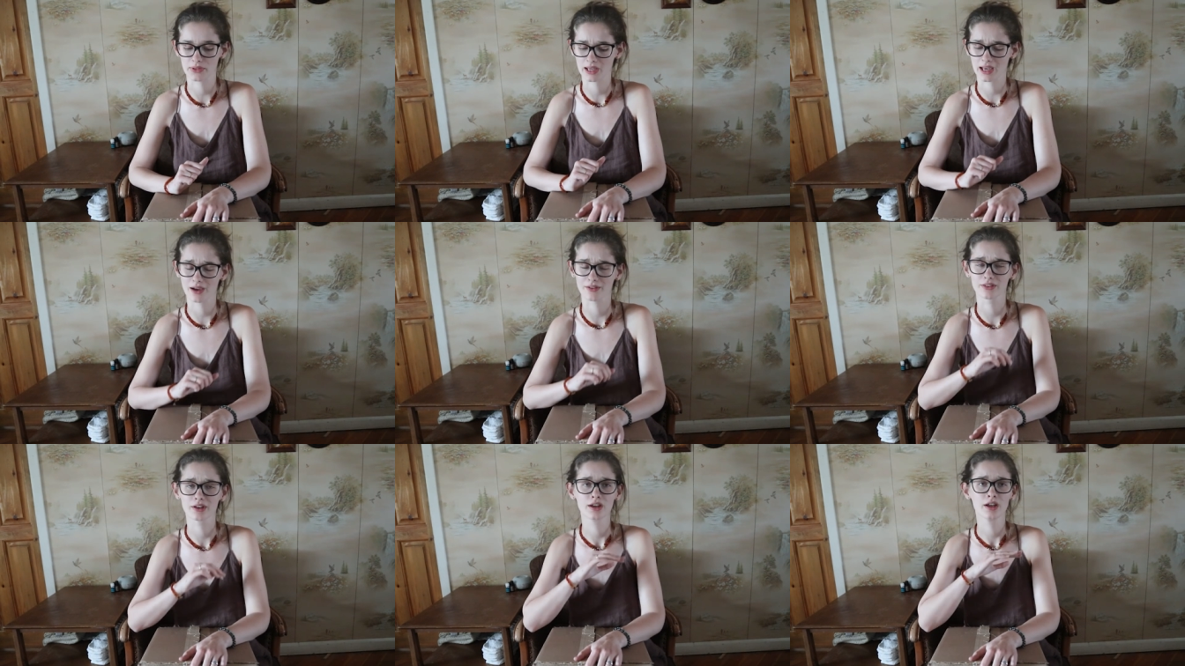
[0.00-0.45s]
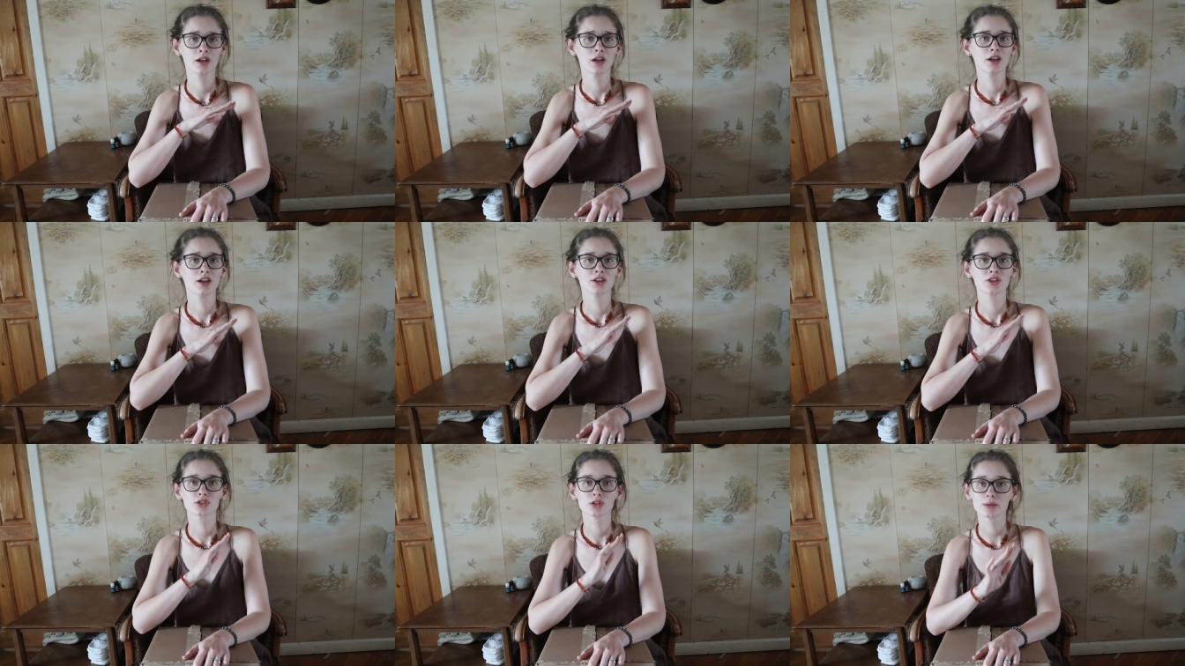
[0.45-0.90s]
They have
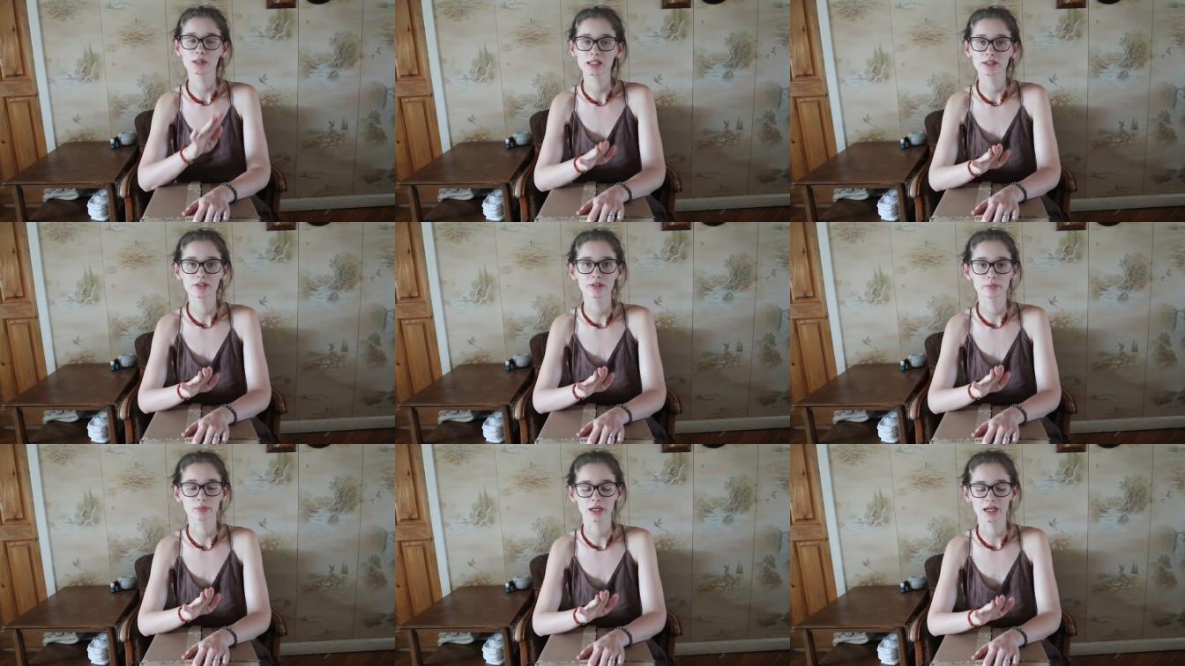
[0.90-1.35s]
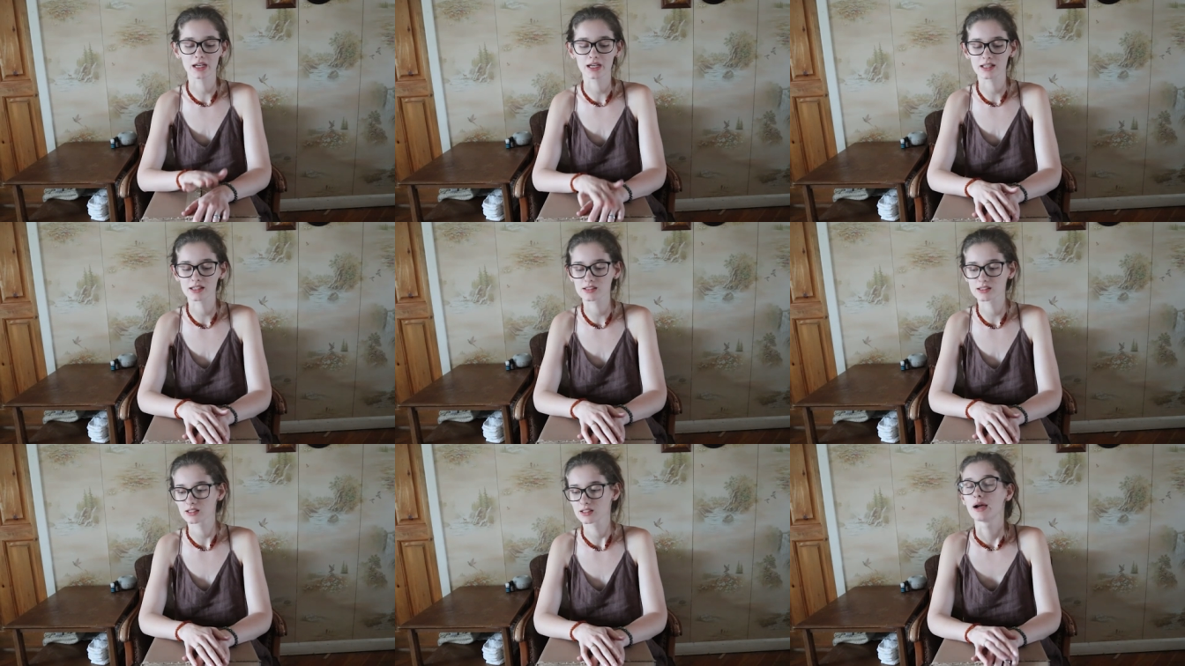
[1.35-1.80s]
so many different
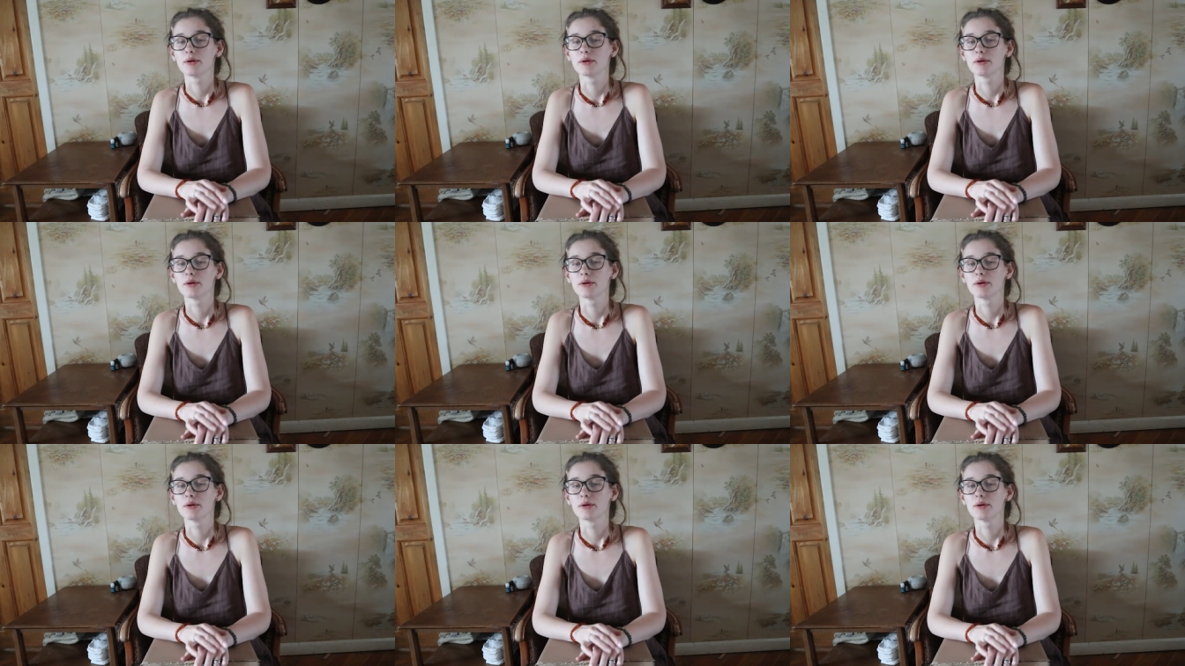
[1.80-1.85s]
brands.